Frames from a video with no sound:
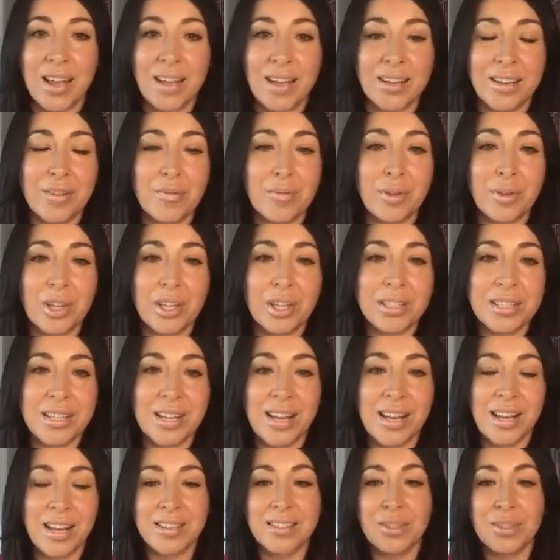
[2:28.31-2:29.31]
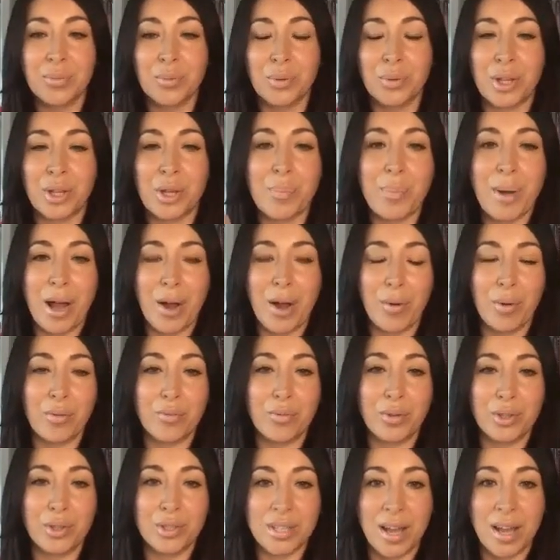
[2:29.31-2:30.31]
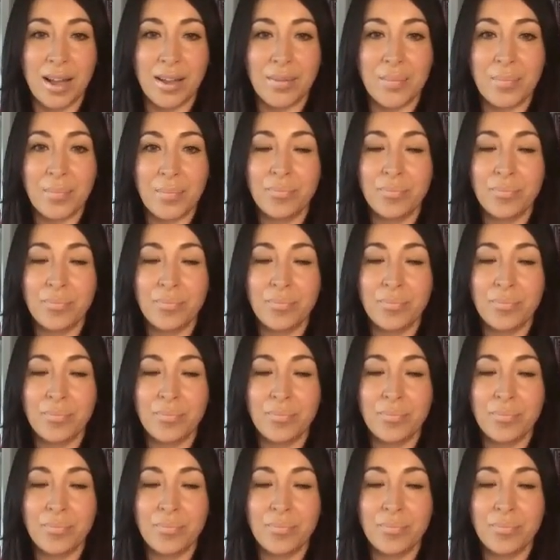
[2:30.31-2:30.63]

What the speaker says: and I feel like today is a really powerful day.